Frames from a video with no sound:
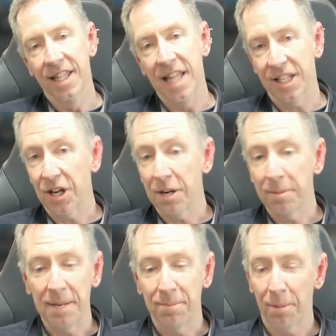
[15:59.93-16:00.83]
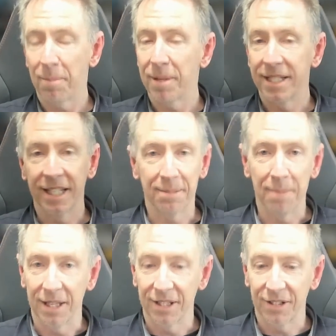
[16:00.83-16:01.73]
that's going to be probably 6
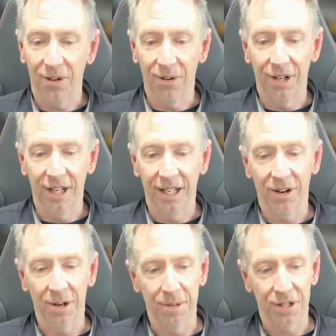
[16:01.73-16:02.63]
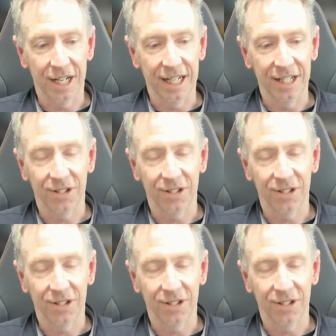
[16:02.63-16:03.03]
months on a machine.